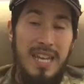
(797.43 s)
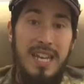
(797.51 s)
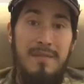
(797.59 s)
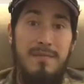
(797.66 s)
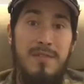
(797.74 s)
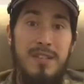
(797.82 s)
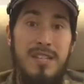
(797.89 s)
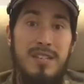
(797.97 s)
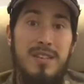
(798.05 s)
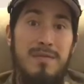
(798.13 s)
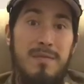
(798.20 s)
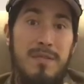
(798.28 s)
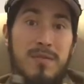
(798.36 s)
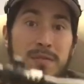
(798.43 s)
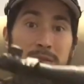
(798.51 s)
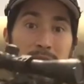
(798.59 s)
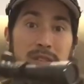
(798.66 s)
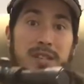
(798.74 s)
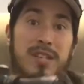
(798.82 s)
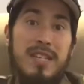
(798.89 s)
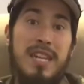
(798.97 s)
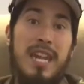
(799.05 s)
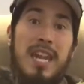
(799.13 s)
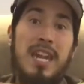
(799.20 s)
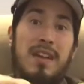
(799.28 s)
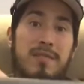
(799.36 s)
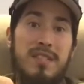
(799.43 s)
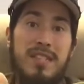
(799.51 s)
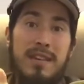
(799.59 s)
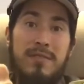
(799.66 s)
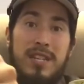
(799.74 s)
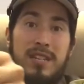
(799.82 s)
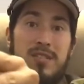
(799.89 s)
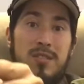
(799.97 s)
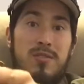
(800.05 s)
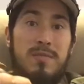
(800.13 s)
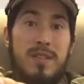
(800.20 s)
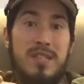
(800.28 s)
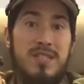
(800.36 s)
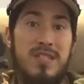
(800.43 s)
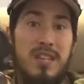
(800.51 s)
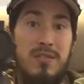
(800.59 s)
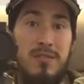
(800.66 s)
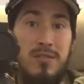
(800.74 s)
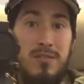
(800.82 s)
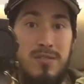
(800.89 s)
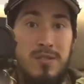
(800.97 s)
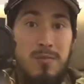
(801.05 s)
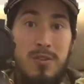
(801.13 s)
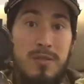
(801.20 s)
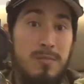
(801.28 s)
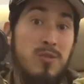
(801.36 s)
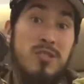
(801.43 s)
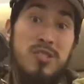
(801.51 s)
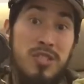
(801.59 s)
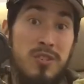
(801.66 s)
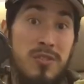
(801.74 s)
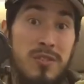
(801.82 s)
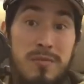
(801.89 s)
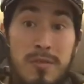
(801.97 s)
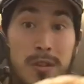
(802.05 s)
And funny enough, if you look carefully down here, I don't know if you can see it or not, don't worry, I'm not going to shoot you.